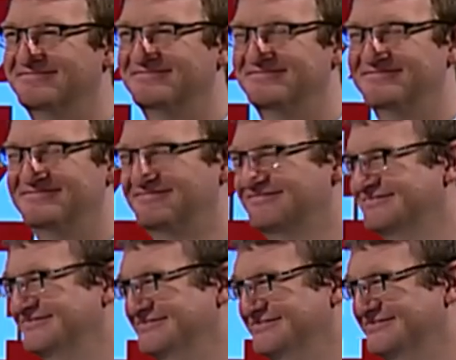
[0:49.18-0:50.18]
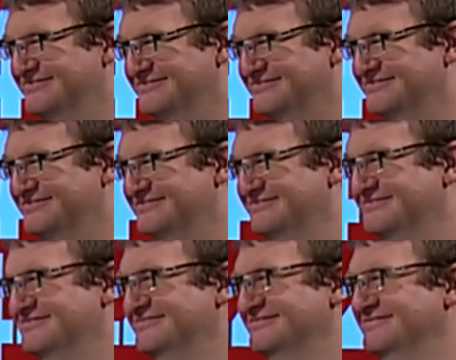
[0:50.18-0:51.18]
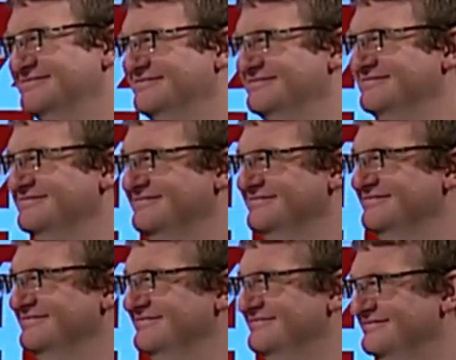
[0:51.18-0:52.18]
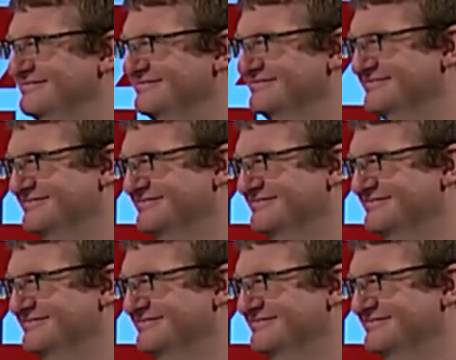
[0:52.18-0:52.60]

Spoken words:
[no speech]